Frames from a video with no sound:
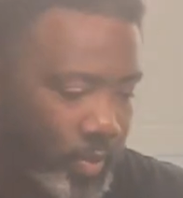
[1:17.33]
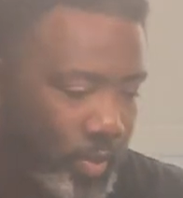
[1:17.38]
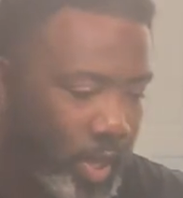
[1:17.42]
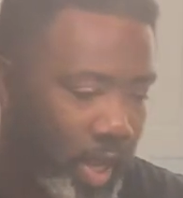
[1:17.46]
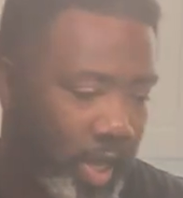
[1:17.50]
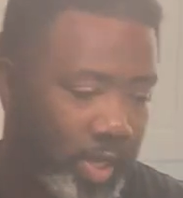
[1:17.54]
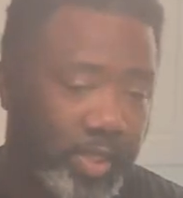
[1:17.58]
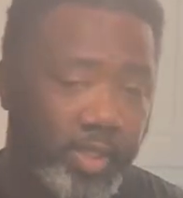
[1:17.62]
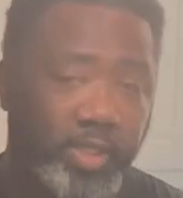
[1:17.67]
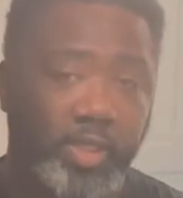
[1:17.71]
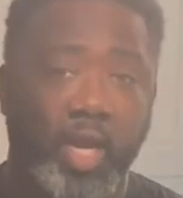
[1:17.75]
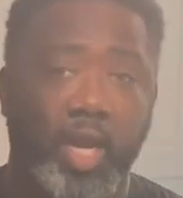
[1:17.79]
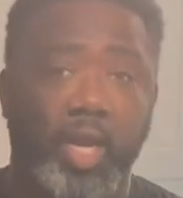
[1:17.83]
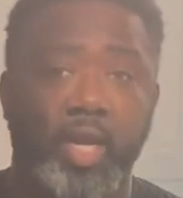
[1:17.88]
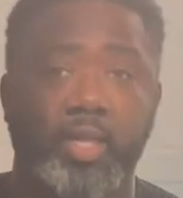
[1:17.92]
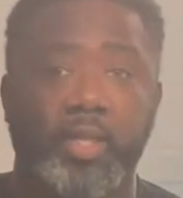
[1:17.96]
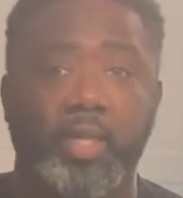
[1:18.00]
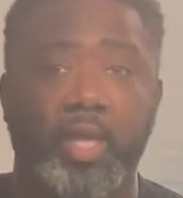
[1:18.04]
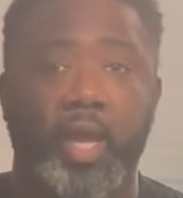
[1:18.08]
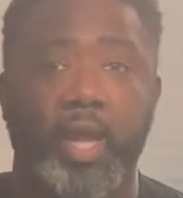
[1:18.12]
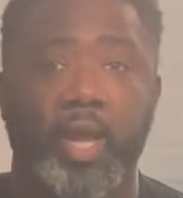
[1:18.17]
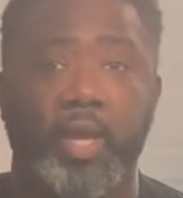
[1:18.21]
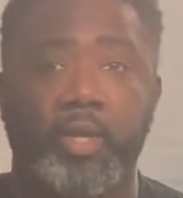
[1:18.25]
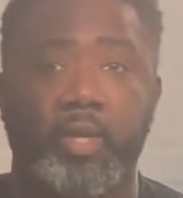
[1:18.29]
I decided
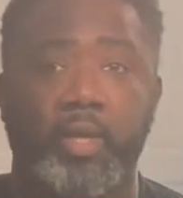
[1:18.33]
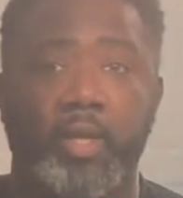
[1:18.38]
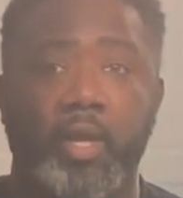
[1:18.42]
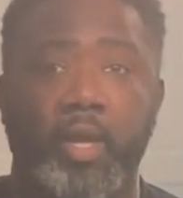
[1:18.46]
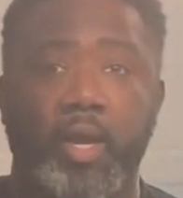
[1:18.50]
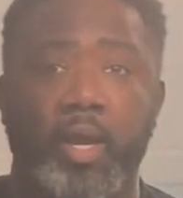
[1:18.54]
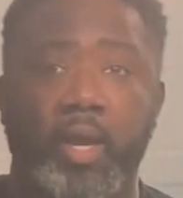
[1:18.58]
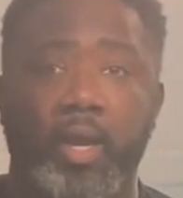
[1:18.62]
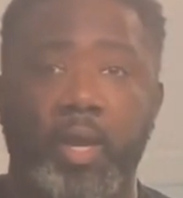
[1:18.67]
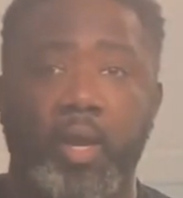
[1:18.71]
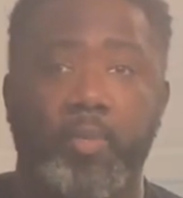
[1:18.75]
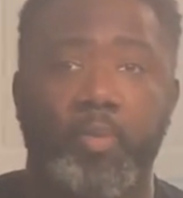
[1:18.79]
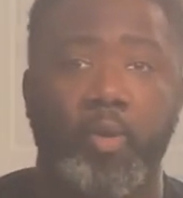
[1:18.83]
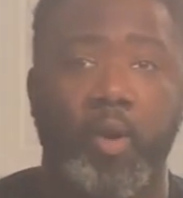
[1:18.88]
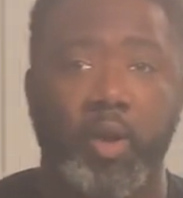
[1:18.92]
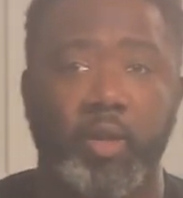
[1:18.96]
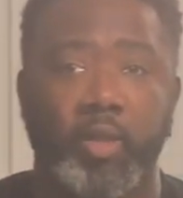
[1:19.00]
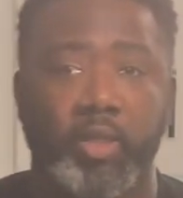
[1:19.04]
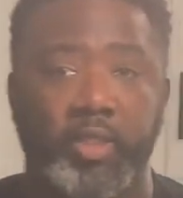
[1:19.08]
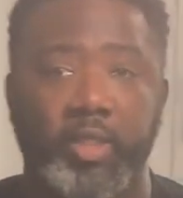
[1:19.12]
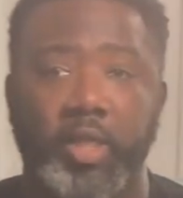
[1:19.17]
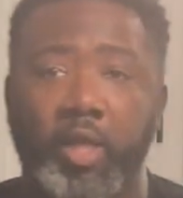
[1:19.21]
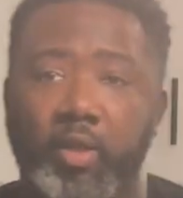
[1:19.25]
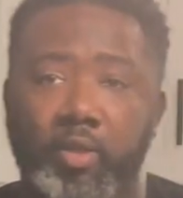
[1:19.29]
that part of
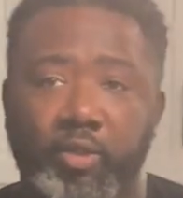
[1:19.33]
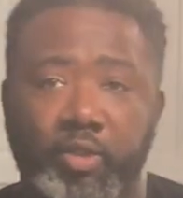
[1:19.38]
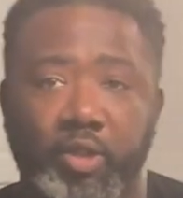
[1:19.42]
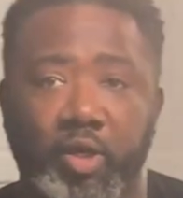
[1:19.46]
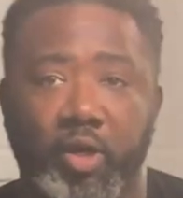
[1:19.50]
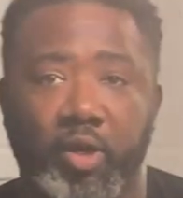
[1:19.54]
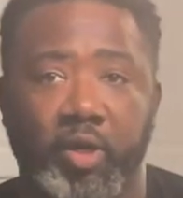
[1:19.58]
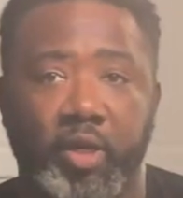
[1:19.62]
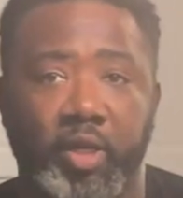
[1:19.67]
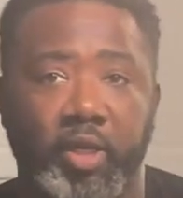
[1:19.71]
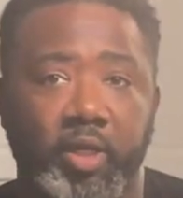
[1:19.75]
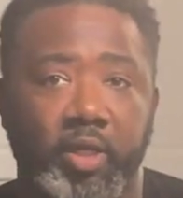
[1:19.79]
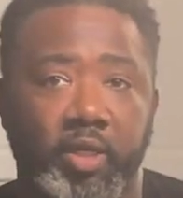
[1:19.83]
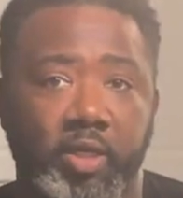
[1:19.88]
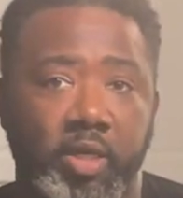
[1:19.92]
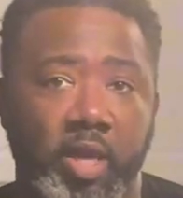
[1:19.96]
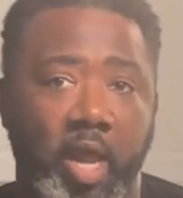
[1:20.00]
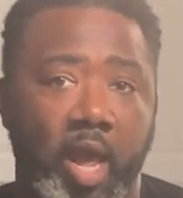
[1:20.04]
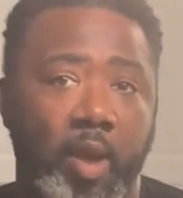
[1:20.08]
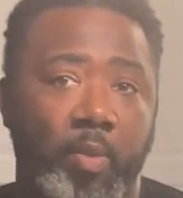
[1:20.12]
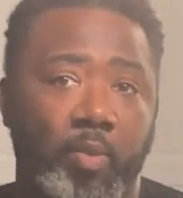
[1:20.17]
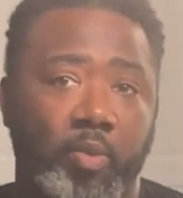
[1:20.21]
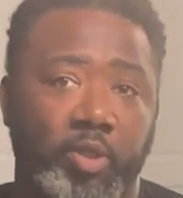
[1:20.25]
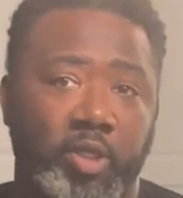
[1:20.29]
this health journey
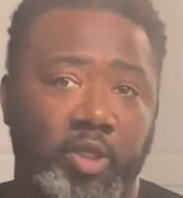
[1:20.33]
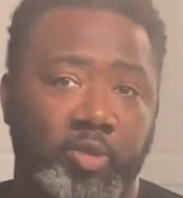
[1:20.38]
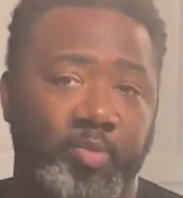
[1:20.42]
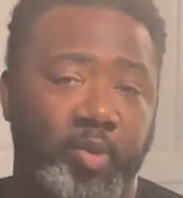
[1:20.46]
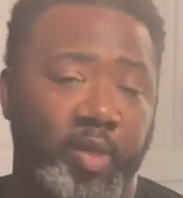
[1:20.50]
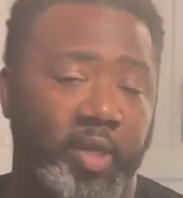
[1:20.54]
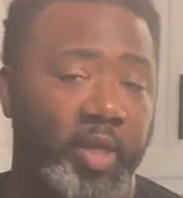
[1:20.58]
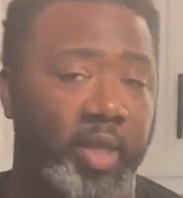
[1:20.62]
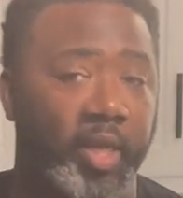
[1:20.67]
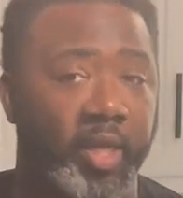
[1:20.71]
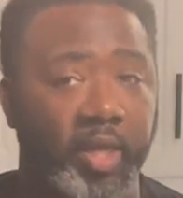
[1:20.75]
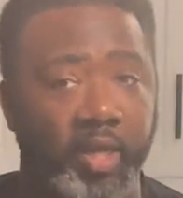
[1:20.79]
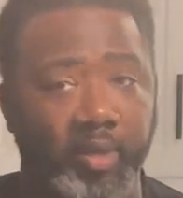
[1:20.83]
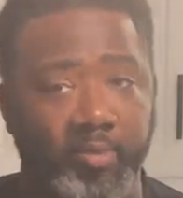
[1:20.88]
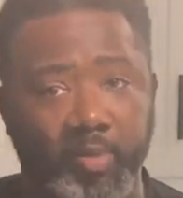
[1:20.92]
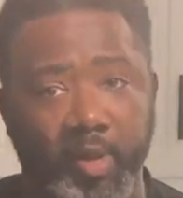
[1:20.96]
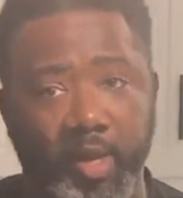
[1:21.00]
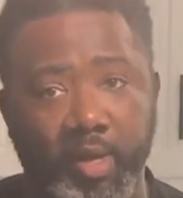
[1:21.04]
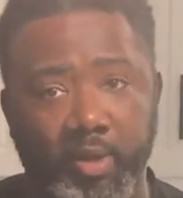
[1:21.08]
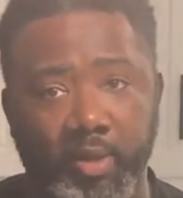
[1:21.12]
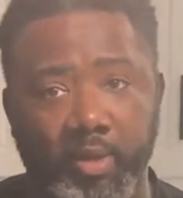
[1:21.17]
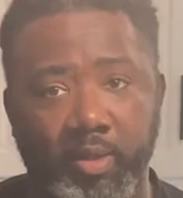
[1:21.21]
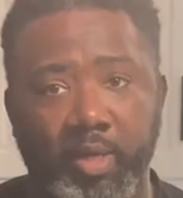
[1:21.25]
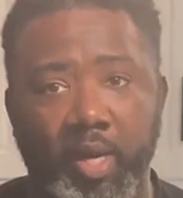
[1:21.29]
not would just be eating
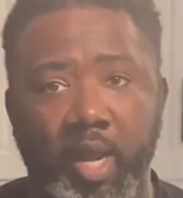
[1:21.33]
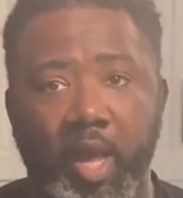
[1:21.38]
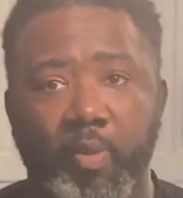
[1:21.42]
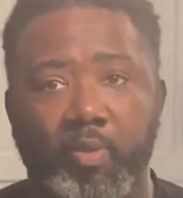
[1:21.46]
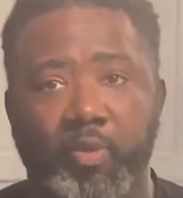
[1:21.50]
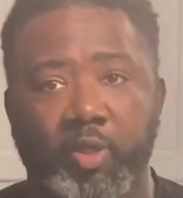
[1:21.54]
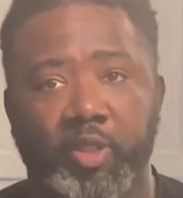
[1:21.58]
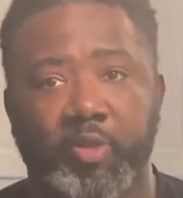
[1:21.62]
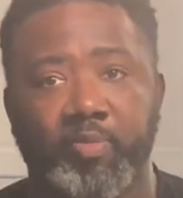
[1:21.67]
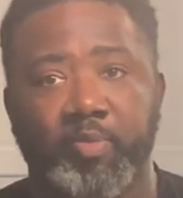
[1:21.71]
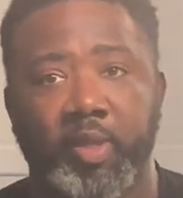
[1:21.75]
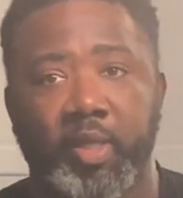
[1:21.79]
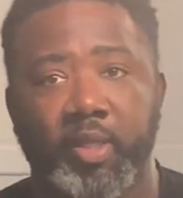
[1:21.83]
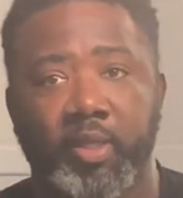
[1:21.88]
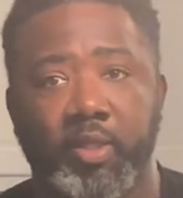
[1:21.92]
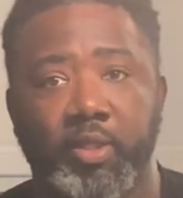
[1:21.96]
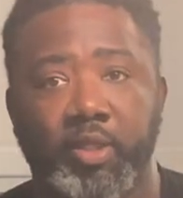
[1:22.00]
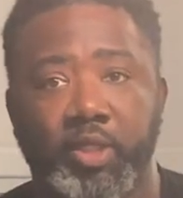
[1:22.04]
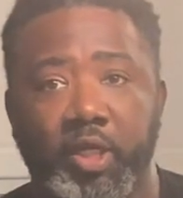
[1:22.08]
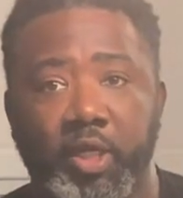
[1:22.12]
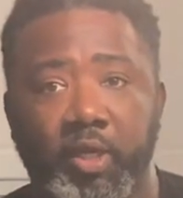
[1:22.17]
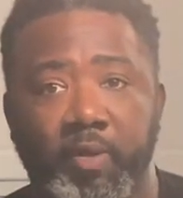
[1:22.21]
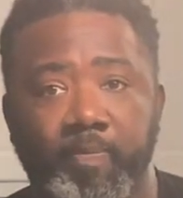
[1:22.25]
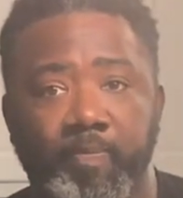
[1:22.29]
better, not would just be in the
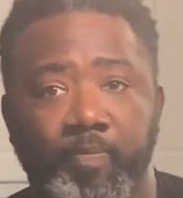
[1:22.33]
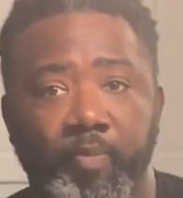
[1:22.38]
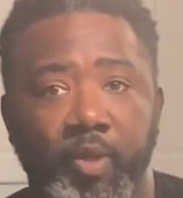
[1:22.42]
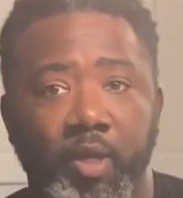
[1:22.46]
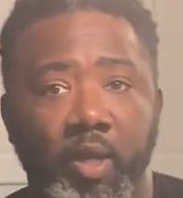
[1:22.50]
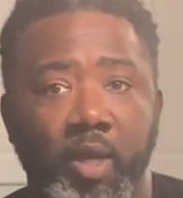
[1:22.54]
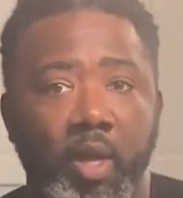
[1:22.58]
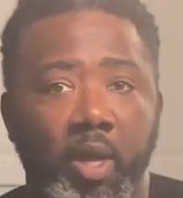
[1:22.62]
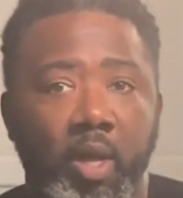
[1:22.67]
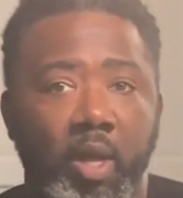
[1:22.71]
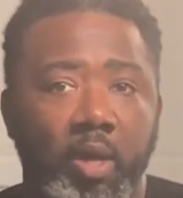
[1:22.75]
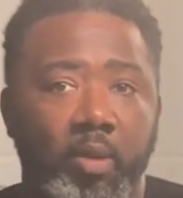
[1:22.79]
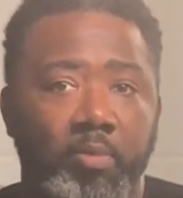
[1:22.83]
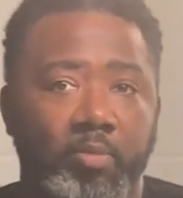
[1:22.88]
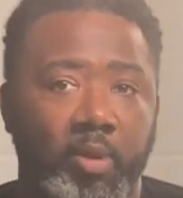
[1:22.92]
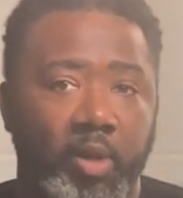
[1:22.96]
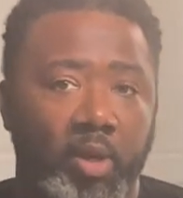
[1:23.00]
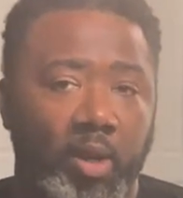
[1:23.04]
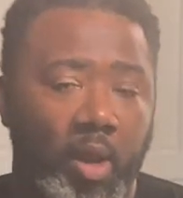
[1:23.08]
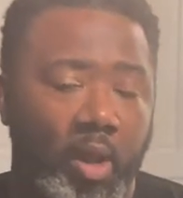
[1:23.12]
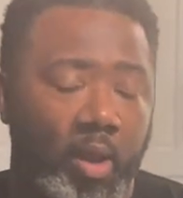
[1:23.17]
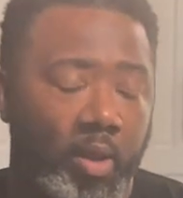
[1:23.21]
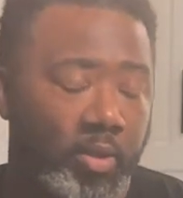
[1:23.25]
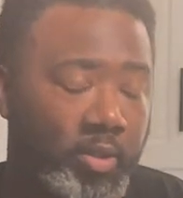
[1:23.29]
gym, but
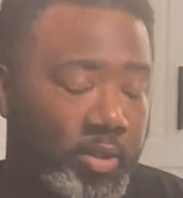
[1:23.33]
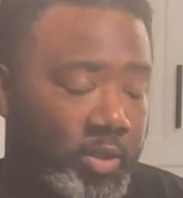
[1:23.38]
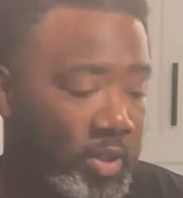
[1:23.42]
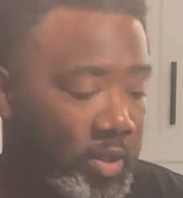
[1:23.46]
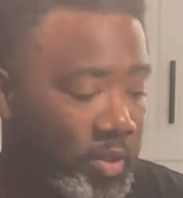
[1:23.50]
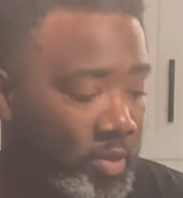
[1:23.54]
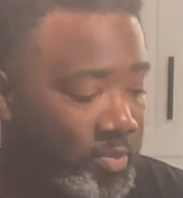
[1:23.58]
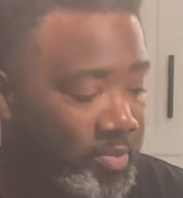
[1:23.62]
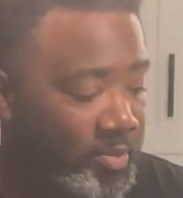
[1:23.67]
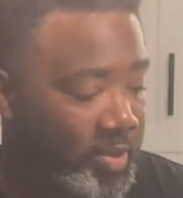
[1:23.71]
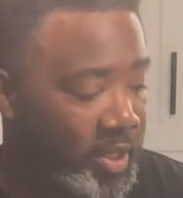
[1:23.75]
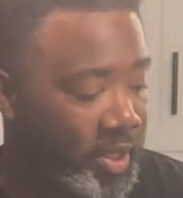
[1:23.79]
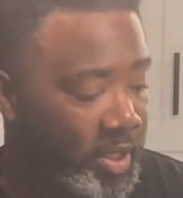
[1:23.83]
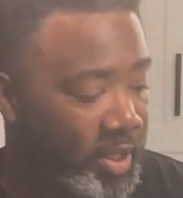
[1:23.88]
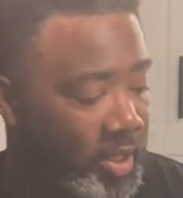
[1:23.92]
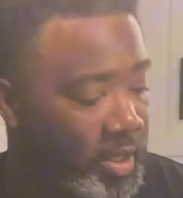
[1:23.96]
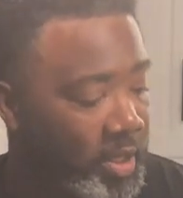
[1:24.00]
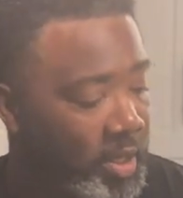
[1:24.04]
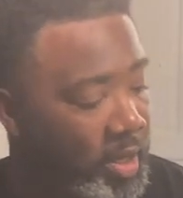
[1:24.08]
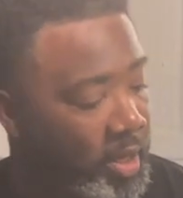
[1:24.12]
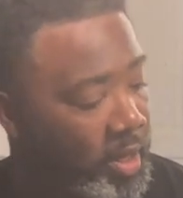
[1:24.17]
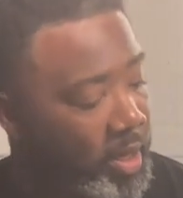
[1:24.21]
also be